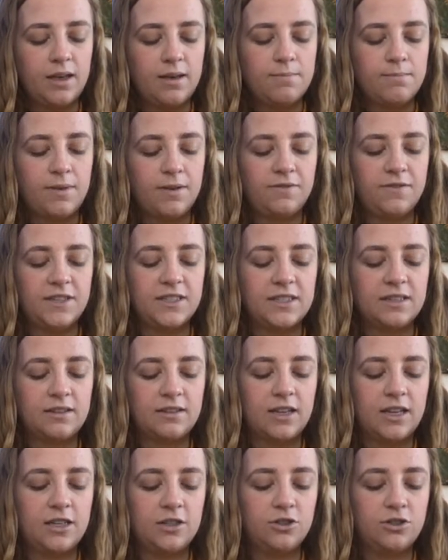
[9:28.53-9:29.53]
My fist
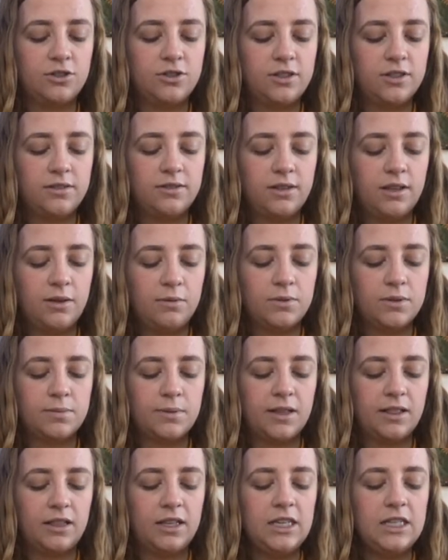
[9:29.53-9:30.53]
clenched. It was my
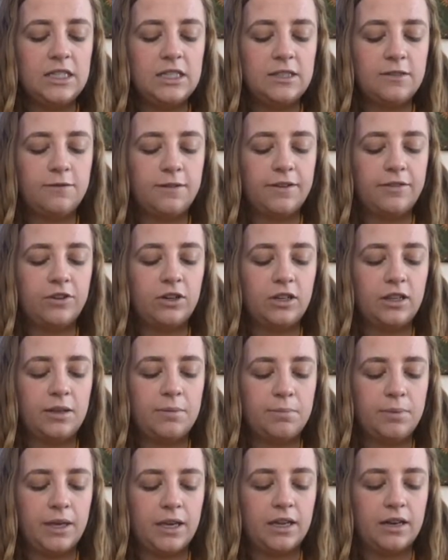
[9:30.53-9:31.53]
least favorite
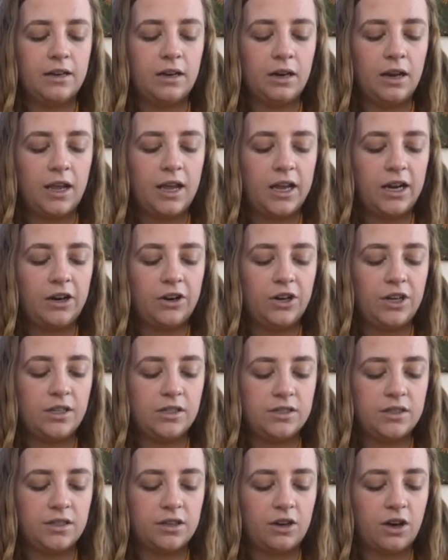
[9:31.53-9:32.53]
Olympian, Ares,
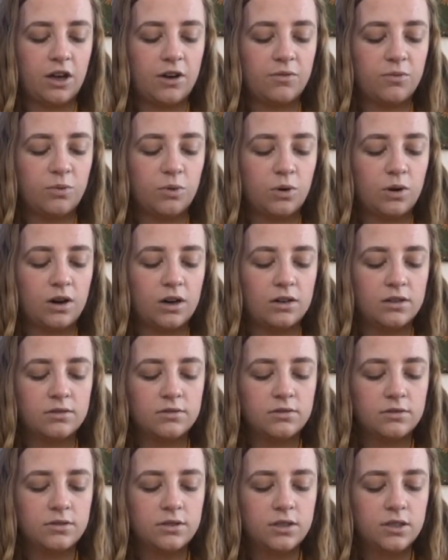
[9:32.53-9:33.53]
the god of war.
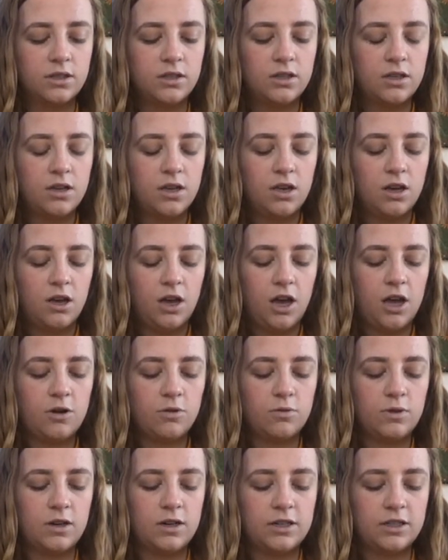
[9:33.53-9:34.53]
I don't
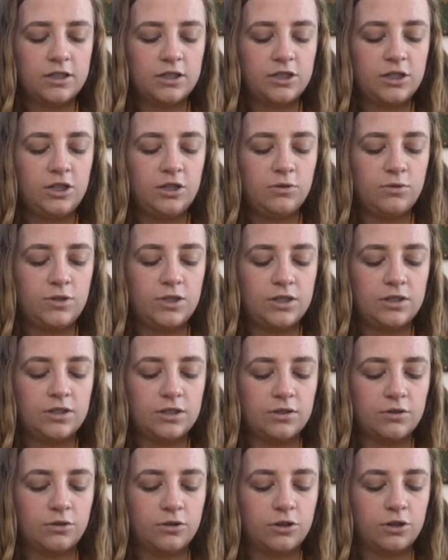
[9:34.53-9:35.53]
want excuses,
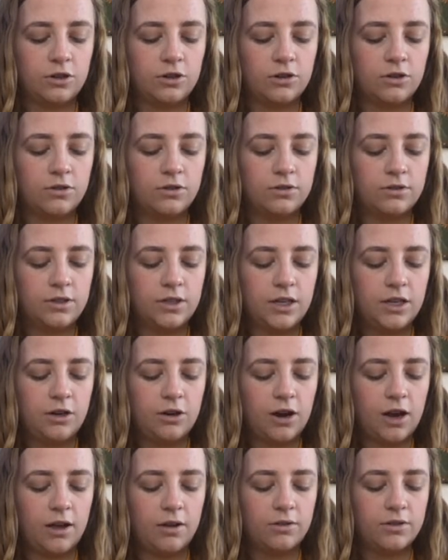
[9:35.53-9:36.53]
little girl, he
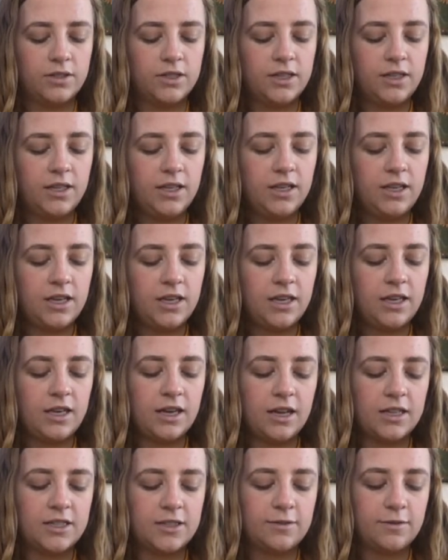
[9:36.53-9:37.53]
growled.
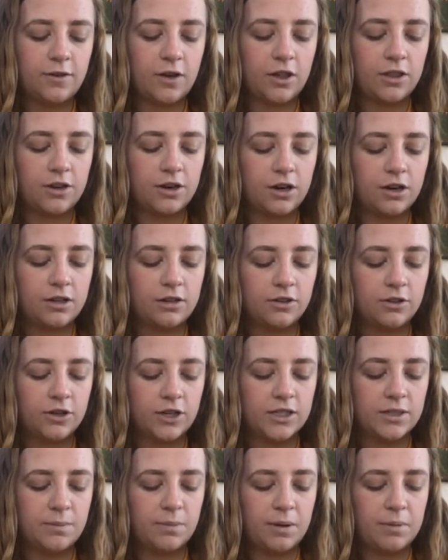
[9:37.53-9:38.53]
Yes, father,
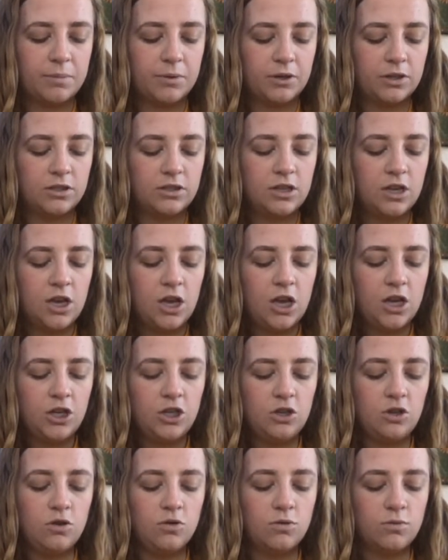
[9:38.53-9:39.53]
Clarice mumbled.
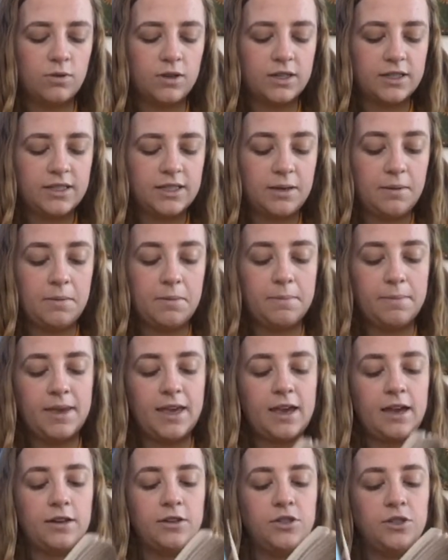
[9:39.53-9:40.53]
You don't want to see me
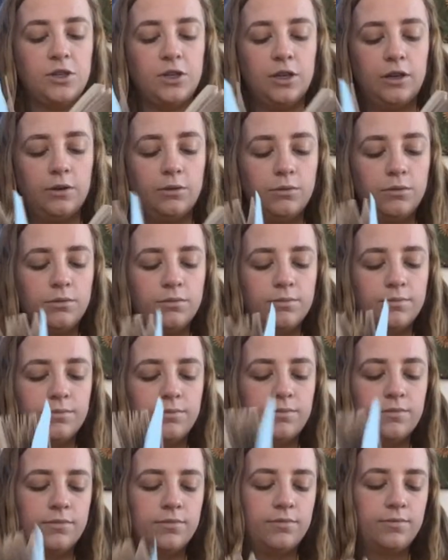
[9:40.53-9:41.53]
mad, do you?
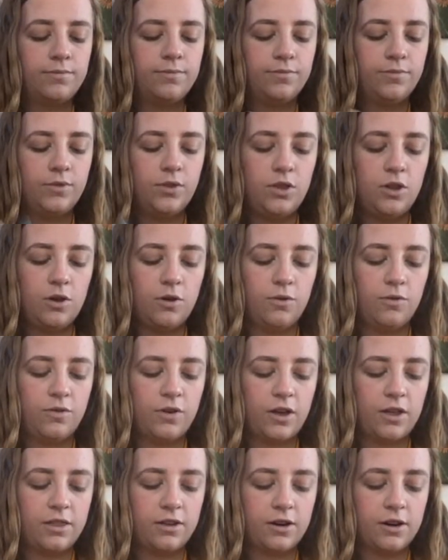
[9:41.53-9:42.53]
No,
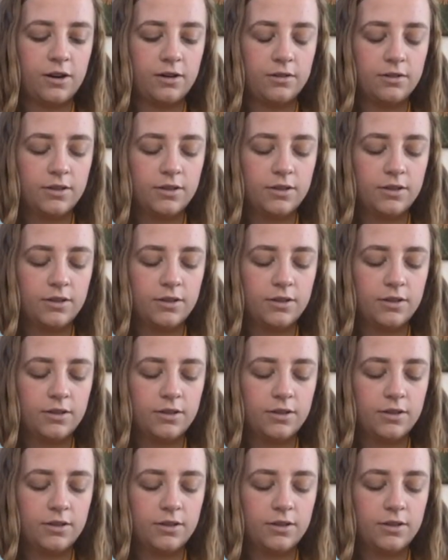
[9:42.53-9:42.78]
father.